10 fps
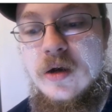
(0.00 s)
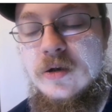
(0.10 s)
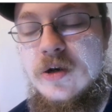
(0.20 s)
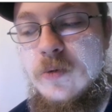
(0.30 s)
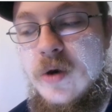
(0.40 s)

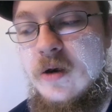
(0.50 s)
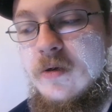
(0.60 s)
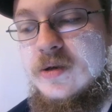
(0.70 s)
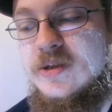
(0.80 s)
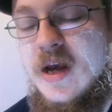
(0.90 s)
career
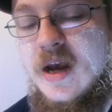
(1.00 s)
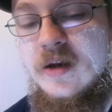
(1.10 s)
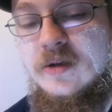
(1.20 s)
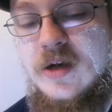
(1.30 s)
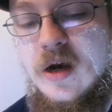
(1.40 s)
as a
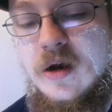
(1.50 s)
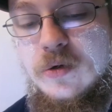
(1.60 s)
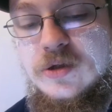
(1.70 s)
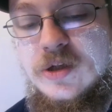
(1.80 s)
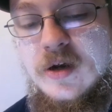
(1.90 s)
head
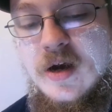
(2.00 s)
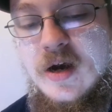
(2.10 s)
coach.